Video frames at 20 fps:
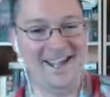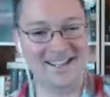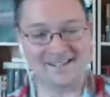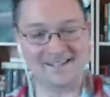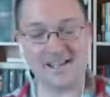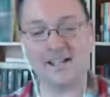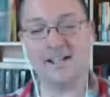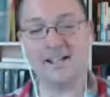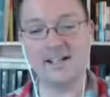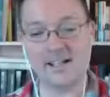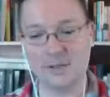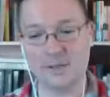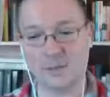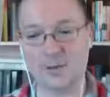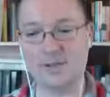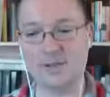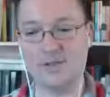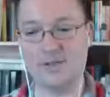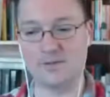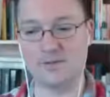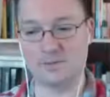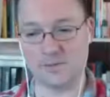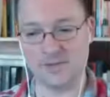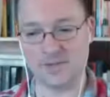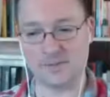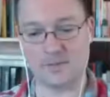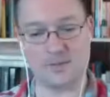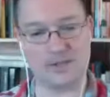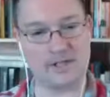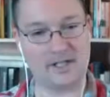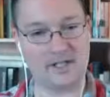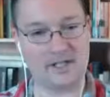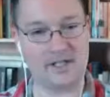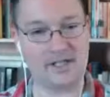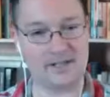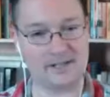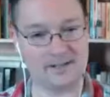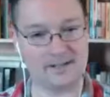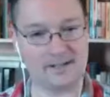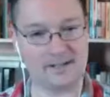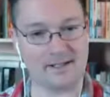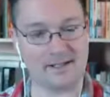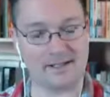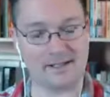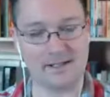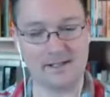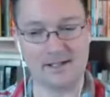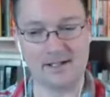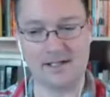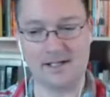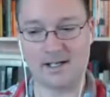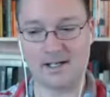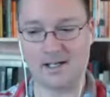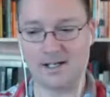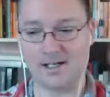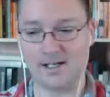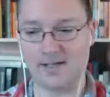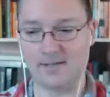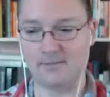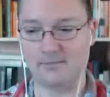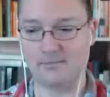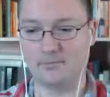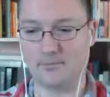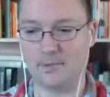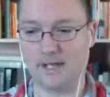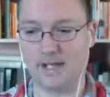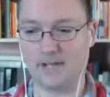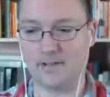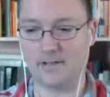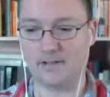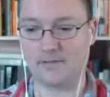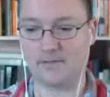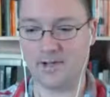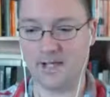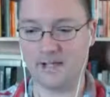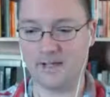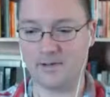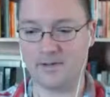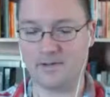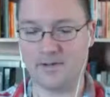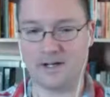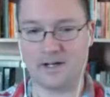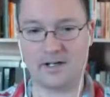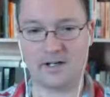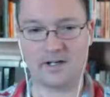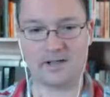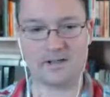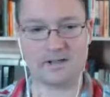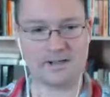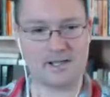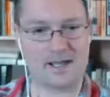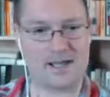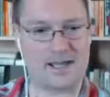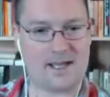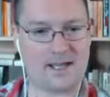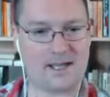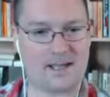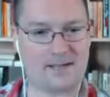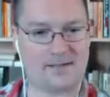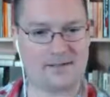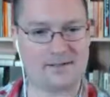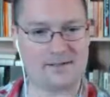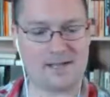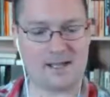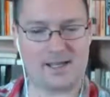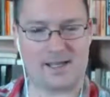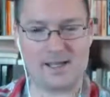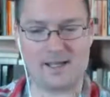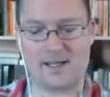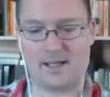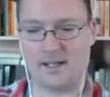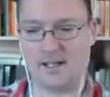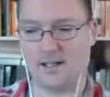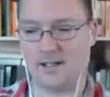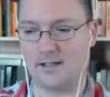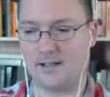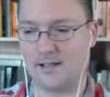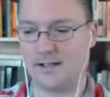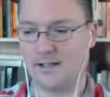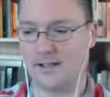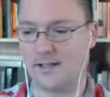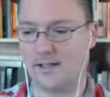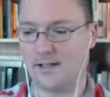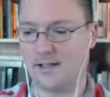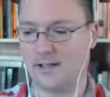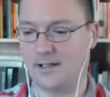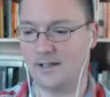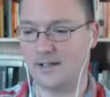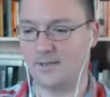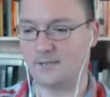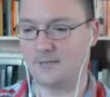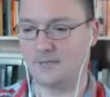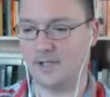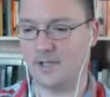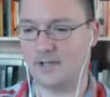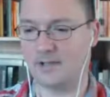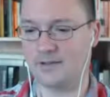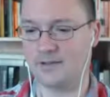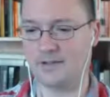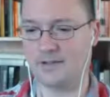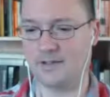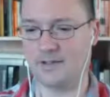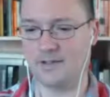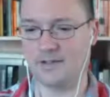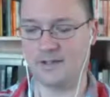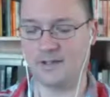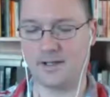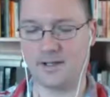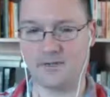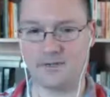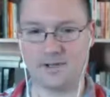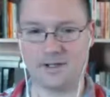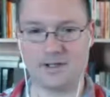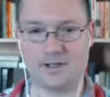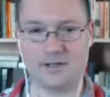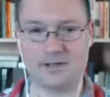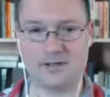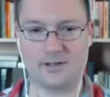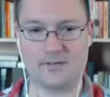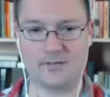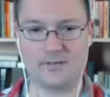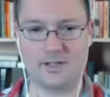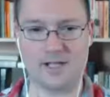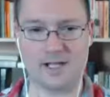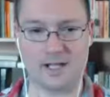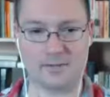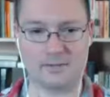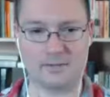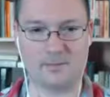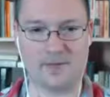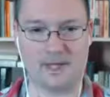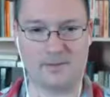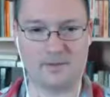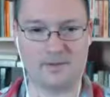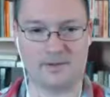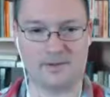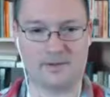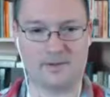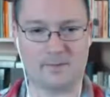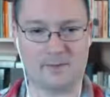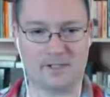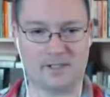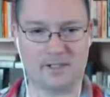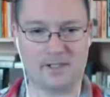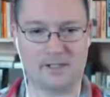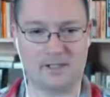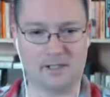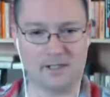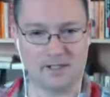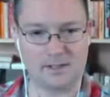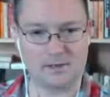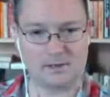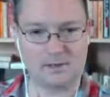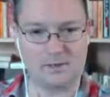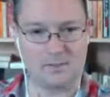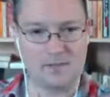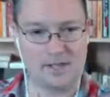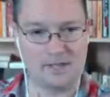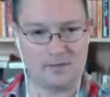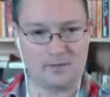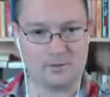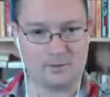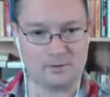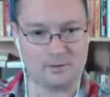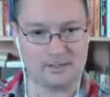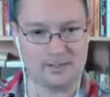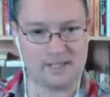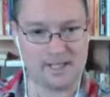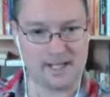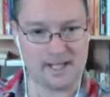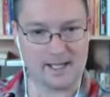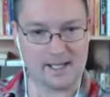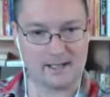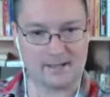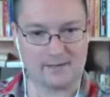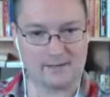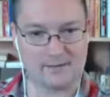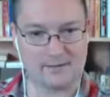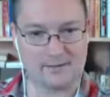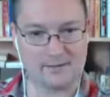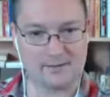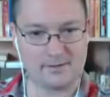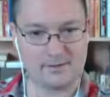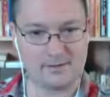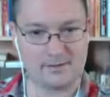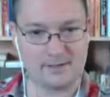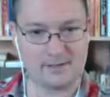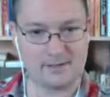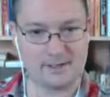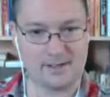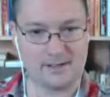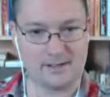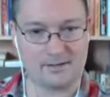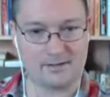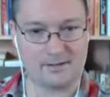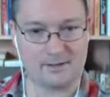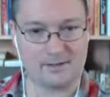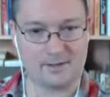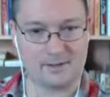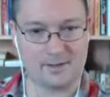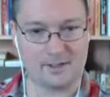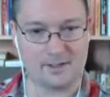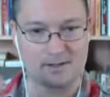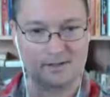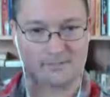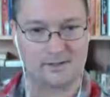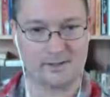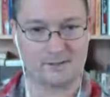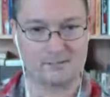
Setting it up was pretty easy, but I just ran into various snags, and because the cover of the album happens to be two men holding hands, and you know they're